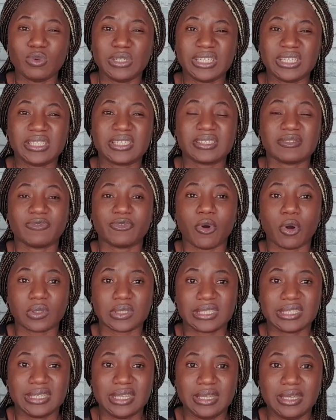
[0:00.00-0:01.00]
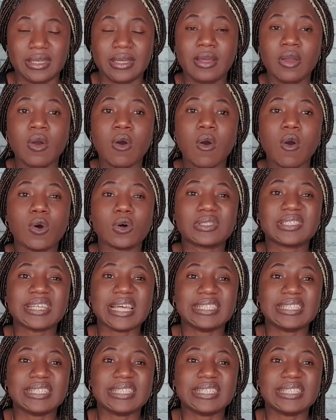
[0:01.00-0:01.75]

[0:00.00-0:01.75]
which is 40 or